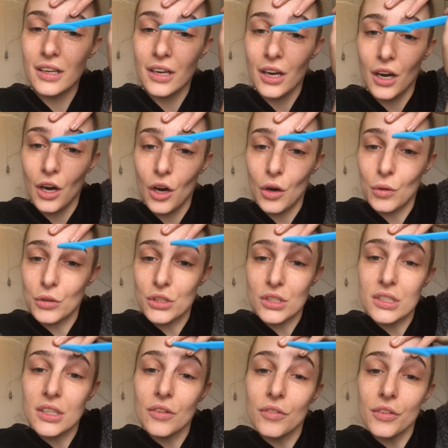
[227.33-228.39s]
hold your
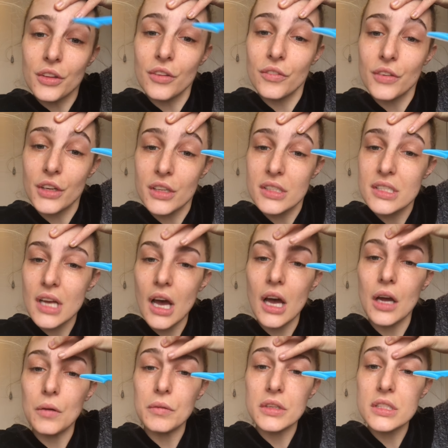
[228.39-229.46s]
skin for the first
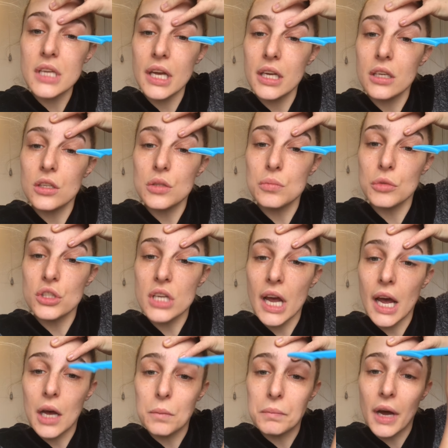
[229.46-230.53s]
time and take as much
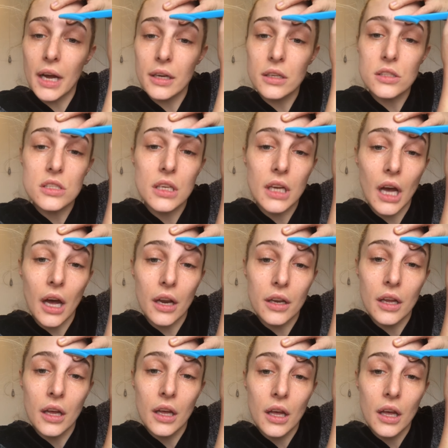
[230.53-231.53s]
hair back as you can.